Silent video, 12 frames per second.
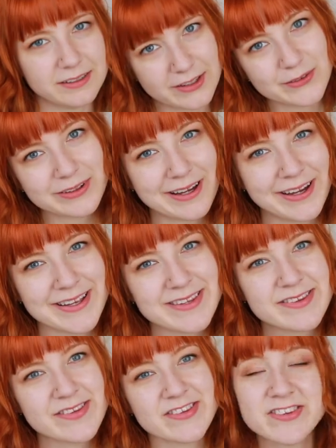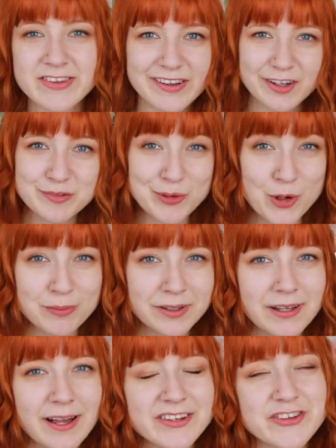Hello guys, this is Sarah
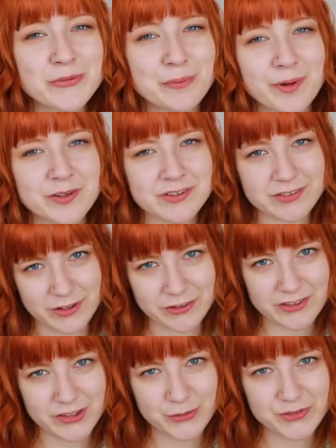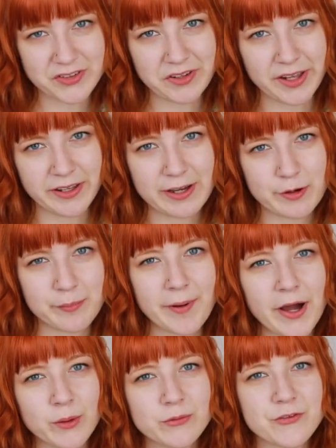Bowman. I just wanted to talk to you today
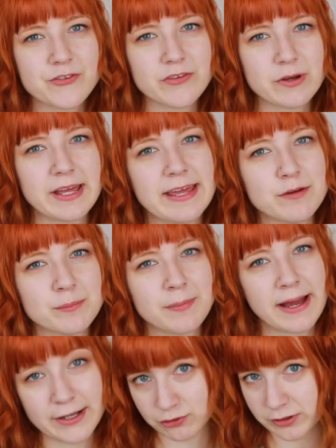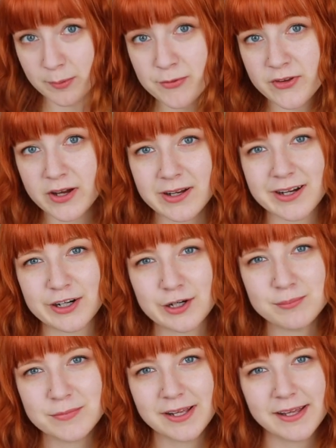about Kate Backdrops dot
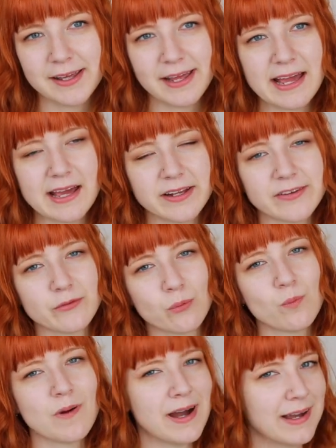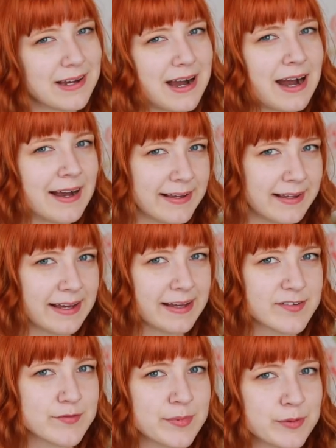com and why I
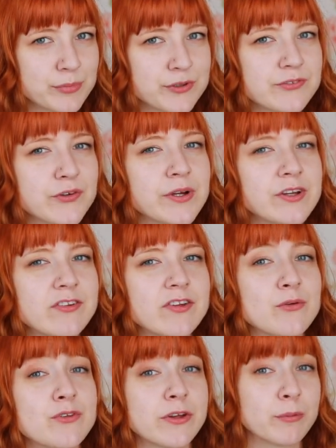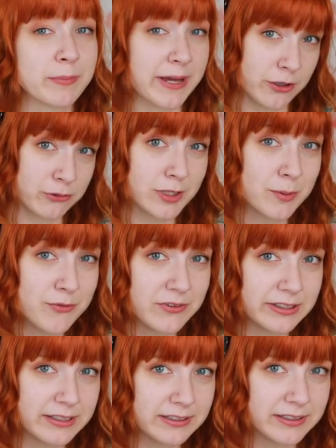have been preferring to use their backdrops
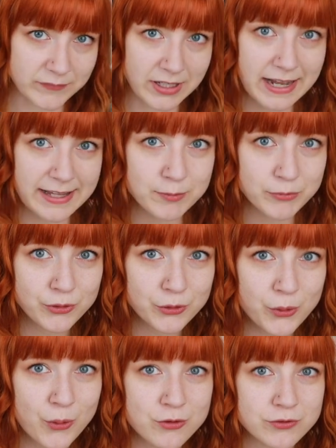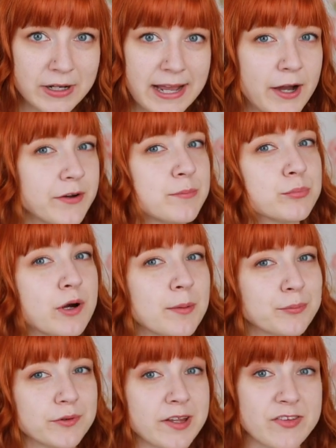lately. I am going to go over how to
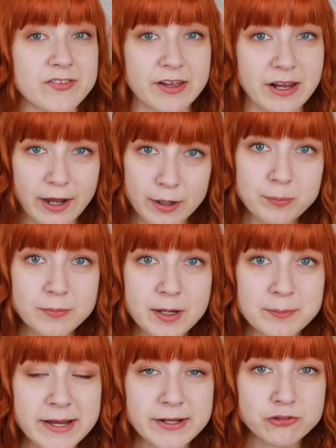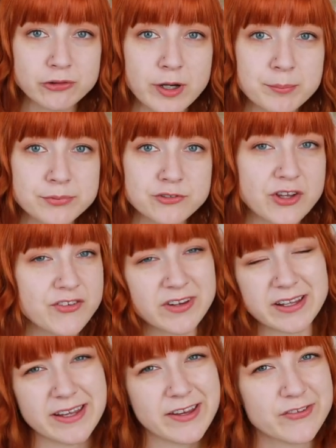properly set up a backdrop, just
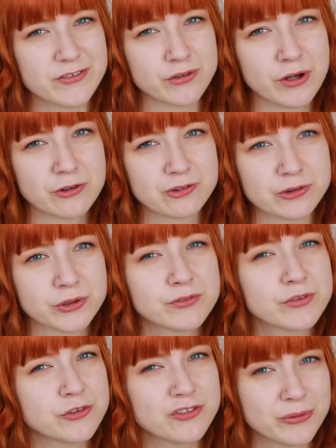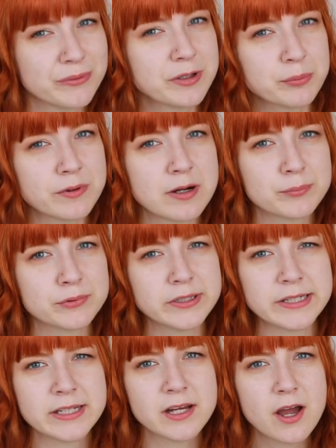in case you're not sure if you're doing it
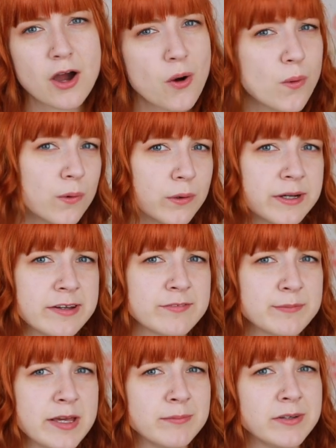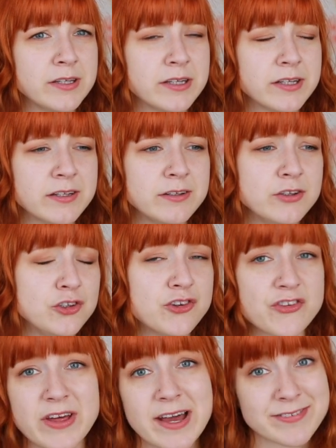properly or if maybe you
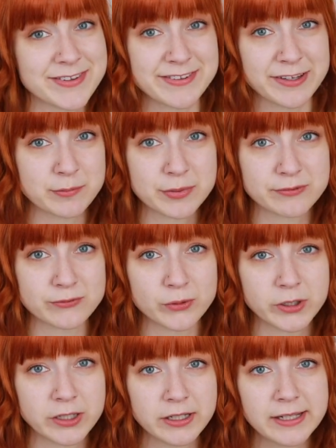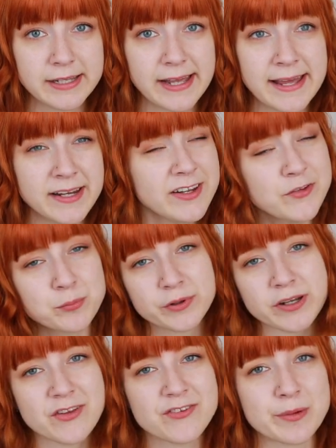just haven't done it before. And it is
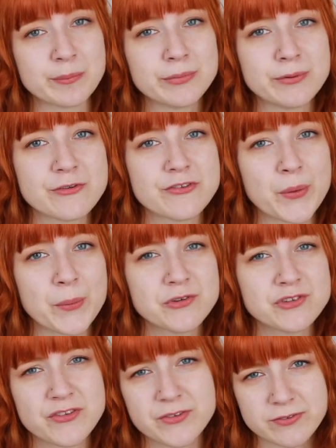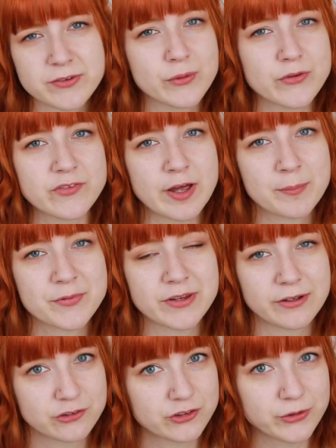pretty simple, so it's just a few steps
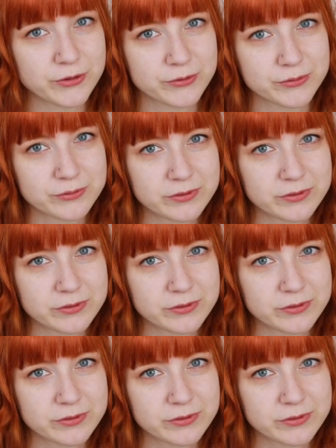that I'll show you.